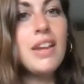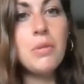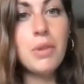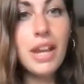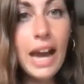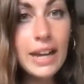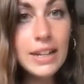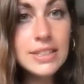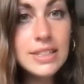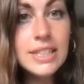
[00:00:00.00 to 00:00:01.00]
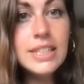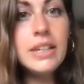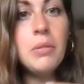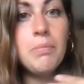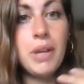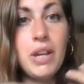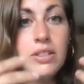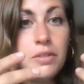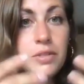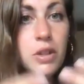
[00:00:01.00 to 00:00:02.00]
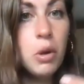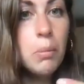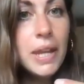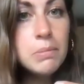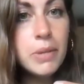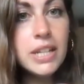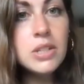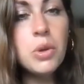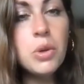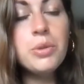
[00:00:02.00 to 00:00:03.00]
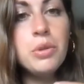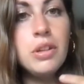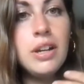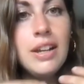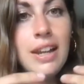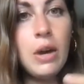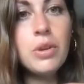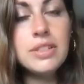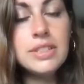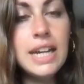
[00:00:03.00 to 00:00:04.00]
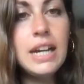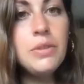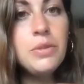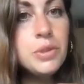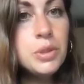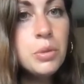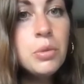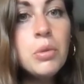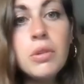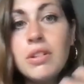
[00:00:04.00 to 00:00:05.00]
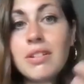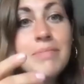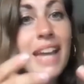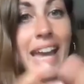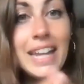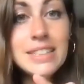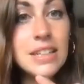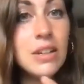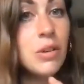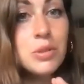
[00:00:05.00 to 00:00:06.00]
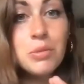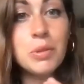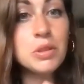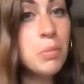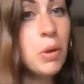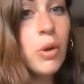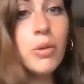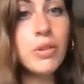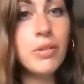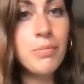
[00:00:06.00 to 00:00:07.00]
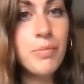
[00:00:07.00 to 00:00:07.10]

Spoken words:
regardlessly because of the commitment, or do you allow yourself to cancel or to postpone?